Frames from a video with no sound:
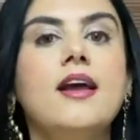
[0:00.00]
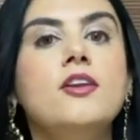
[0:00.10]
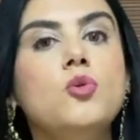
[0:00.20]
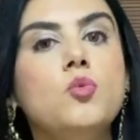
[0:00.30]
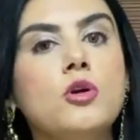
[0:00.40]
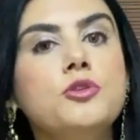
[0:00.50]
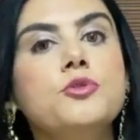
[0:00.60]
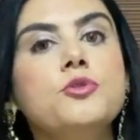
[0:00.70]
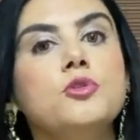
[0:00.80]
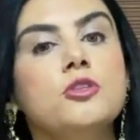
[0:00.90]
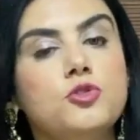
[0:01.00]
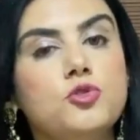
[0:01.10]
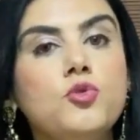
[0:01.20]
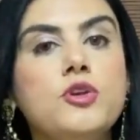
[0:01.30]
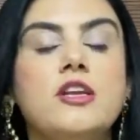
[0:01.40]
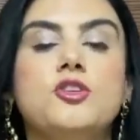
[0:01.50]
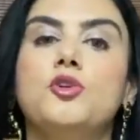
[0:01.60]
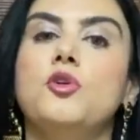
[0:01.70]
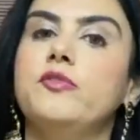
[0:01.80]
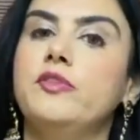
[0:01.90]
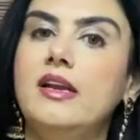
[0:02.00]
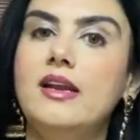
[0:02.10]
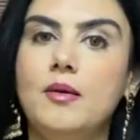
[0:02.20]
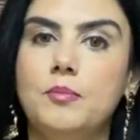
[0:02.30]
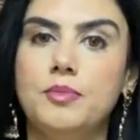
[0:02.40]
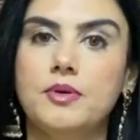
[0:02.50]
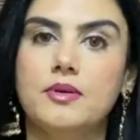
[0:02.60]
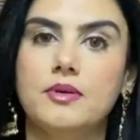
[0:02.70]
and you want to know the true nature of that lump